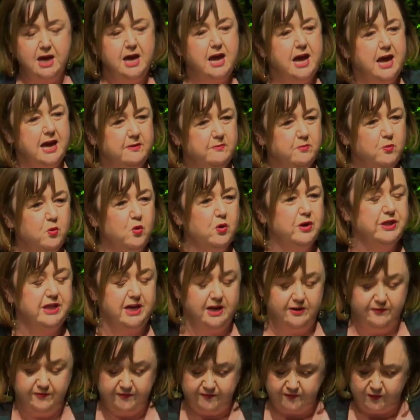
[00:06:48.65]
and more
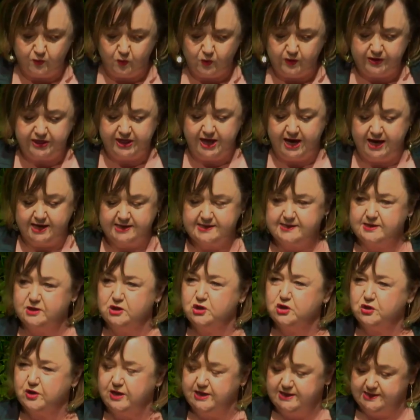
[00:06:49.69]
than 4,000
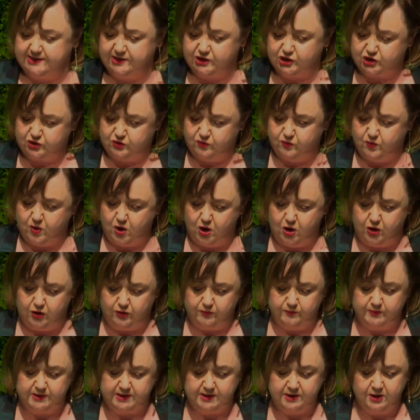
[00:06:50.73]
transitional
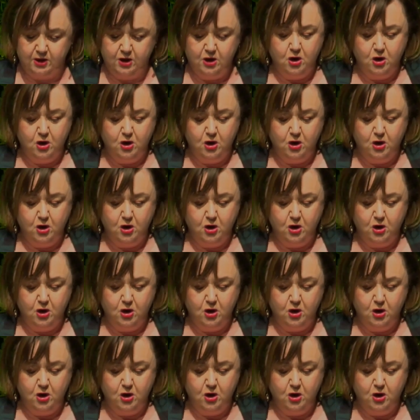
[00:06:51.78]
homes.